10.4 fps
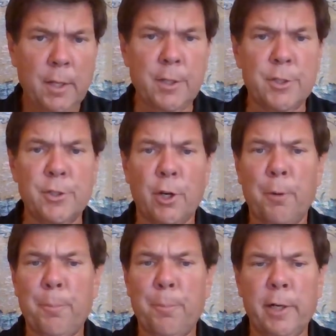This is
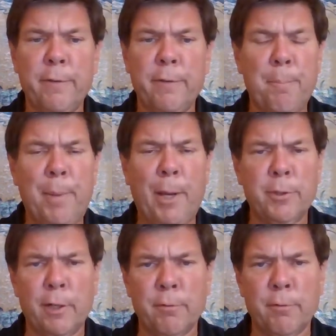all part of the
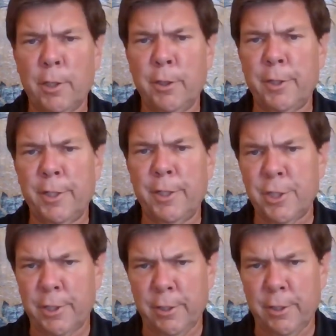Belt and Road
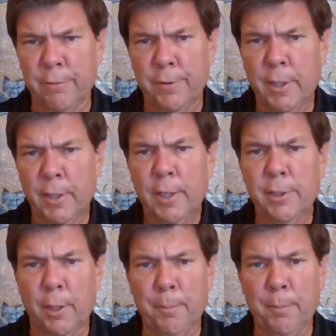Initiative
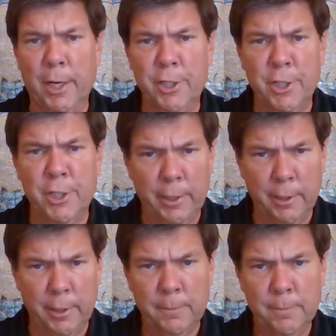done by
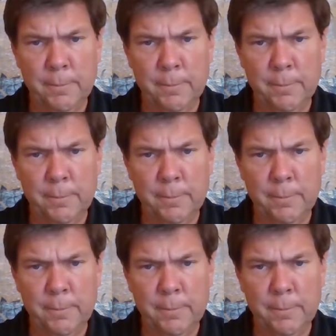China,